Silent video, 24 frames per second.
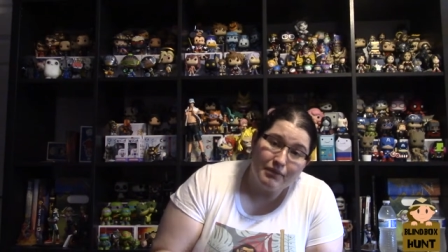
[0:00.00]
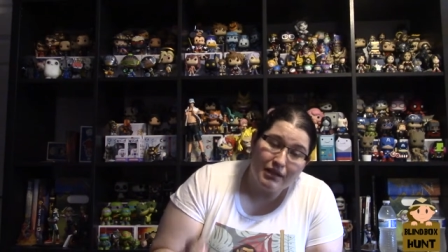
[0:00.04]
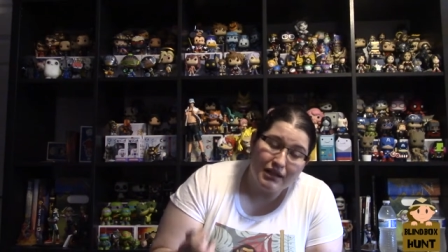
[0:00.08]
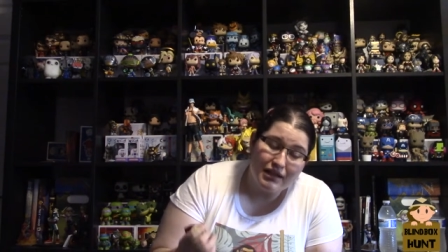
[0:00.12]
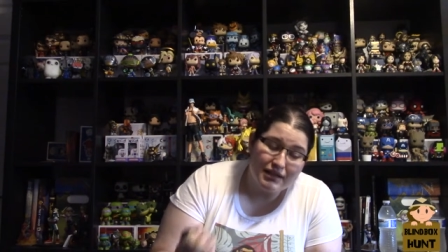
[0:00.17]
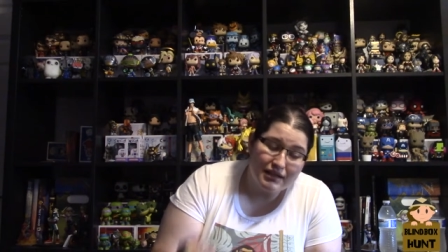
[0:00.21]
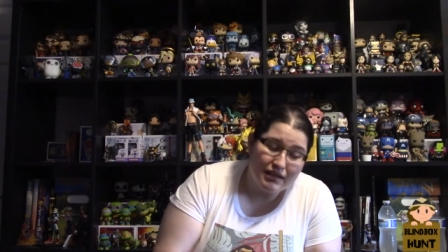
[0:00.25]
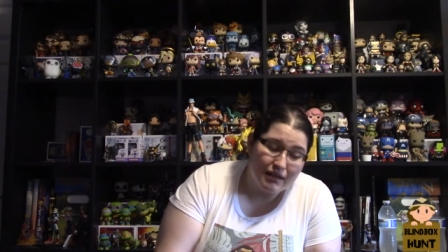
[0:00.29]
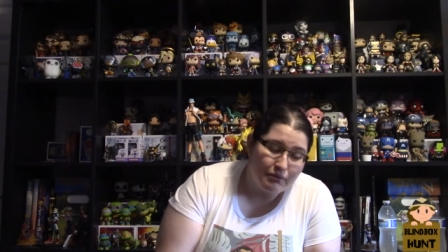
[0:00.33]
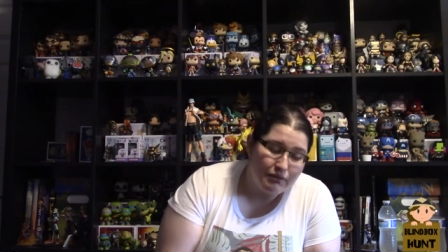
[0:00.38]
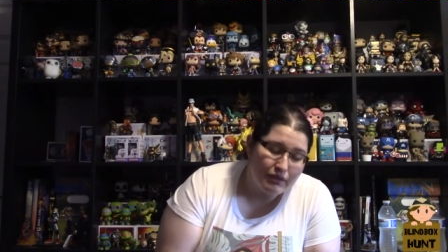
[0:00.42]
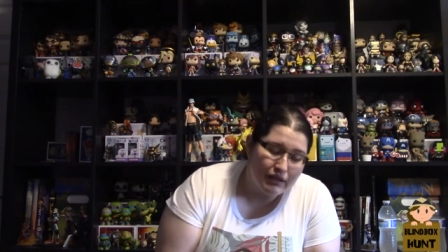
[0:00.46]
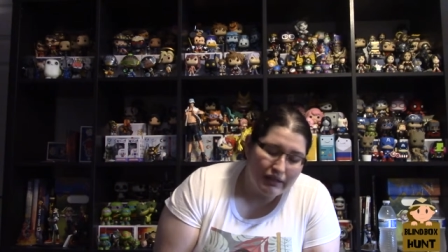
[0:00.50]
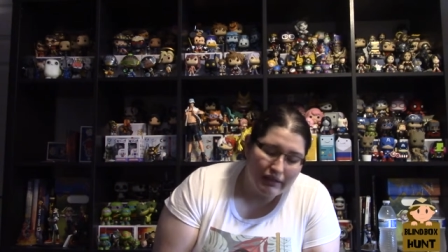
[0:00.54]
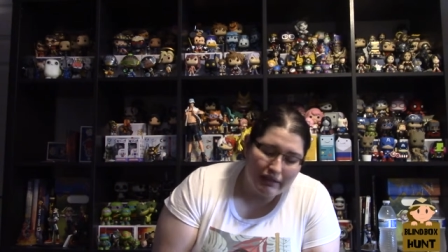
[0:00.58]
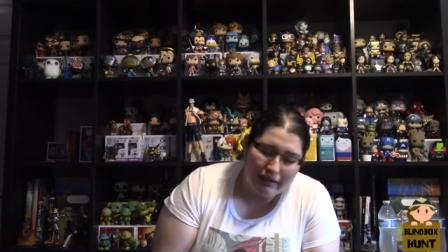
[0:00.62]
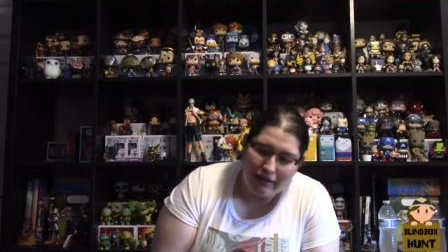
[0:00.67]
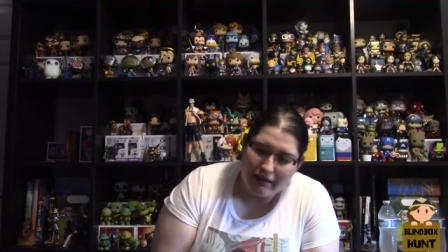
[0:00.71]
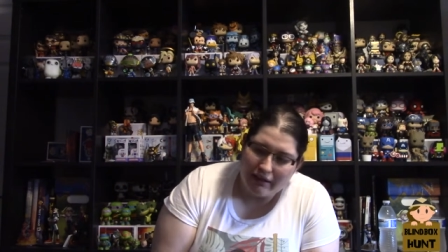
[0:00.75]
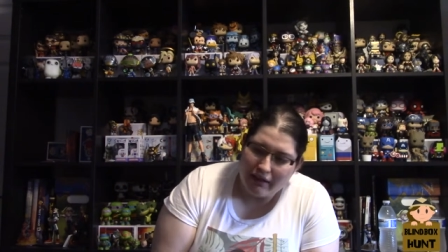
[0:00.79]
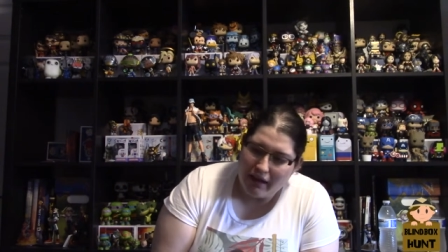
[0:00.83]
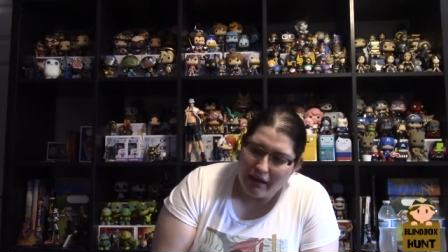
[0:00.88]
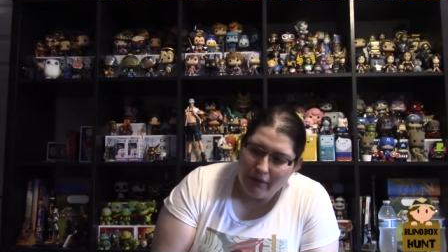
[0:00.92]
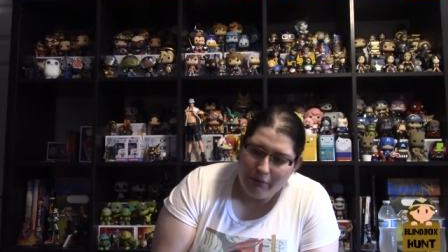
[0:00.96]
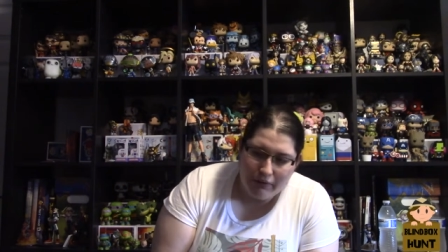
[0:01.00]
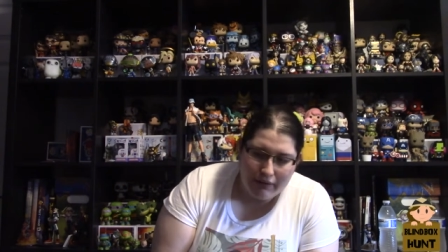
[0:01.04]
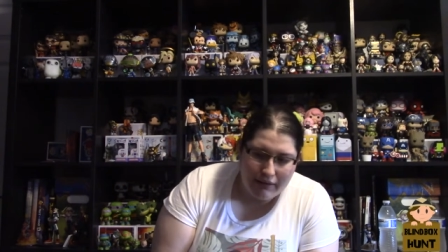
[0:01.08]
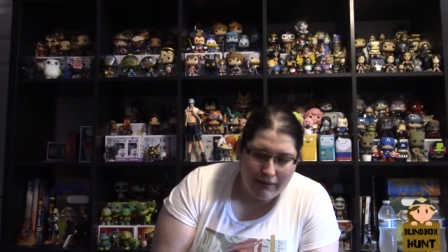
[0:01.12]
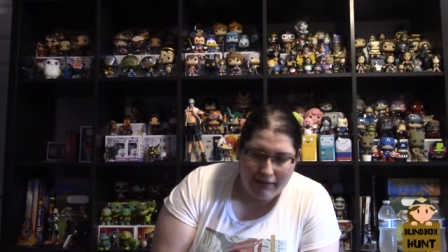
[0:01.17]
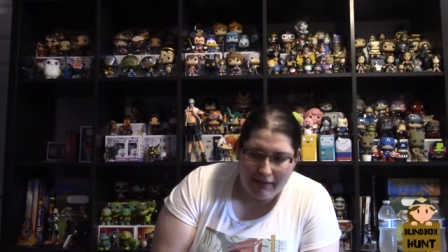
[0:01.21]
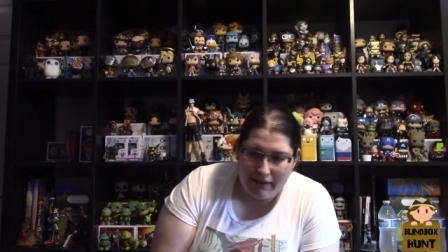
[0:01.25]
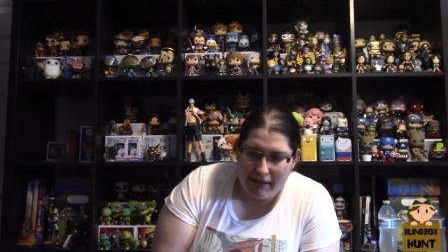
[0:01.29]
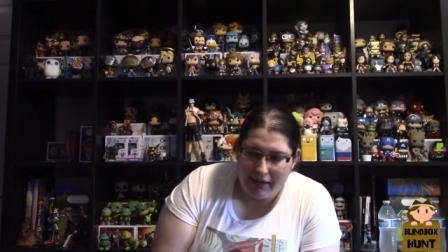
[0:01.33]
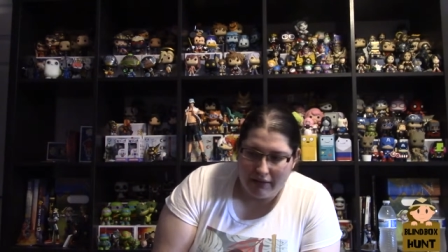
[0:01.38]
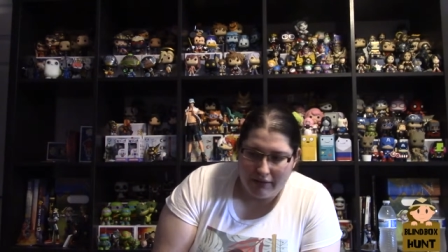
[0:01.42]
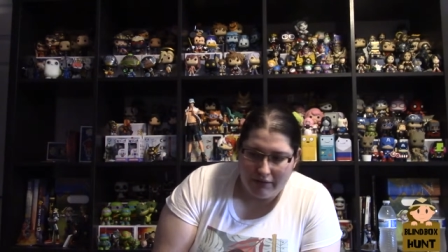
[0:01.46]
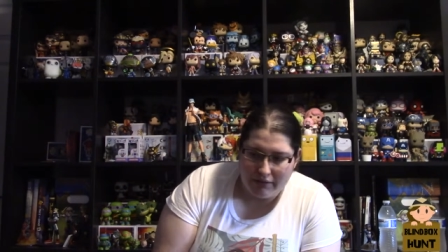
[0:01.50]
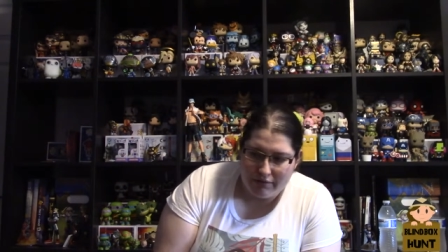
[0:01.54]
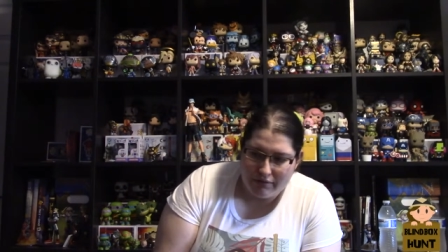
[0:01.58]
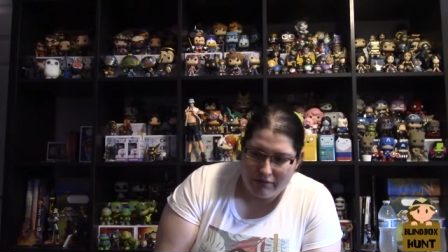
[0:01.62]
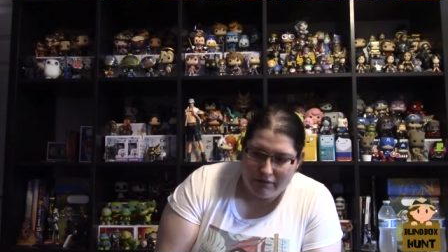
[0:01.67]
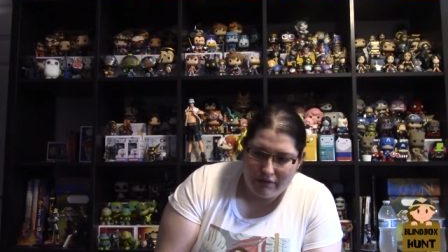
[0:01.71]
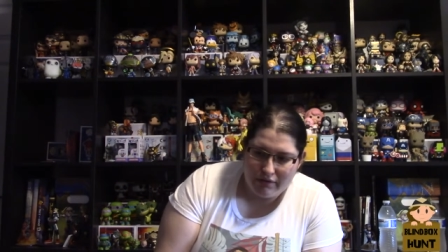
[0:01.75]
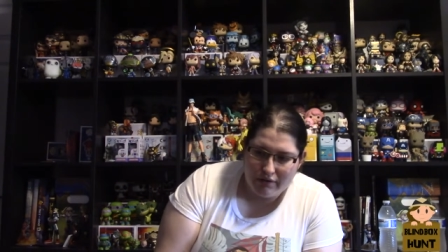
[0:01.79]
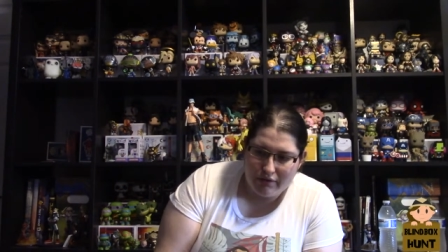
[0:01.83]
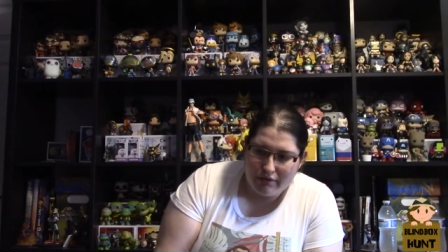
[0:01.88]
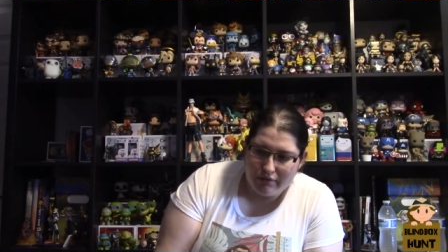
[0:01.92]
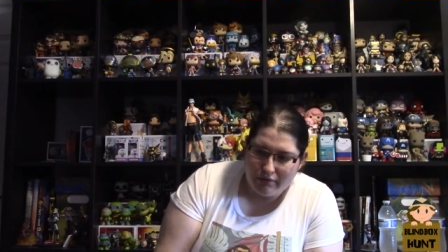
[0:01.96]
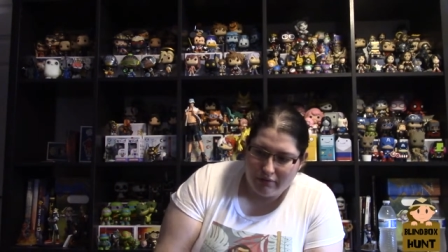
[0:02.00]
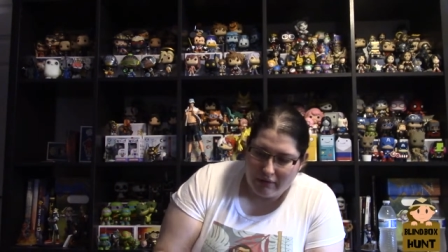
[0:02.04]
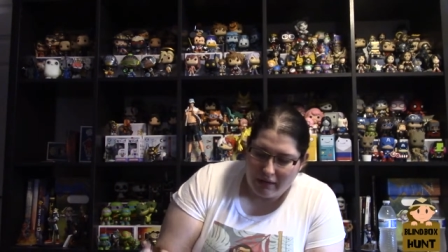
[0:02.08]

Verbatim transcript: because I really I really like those too.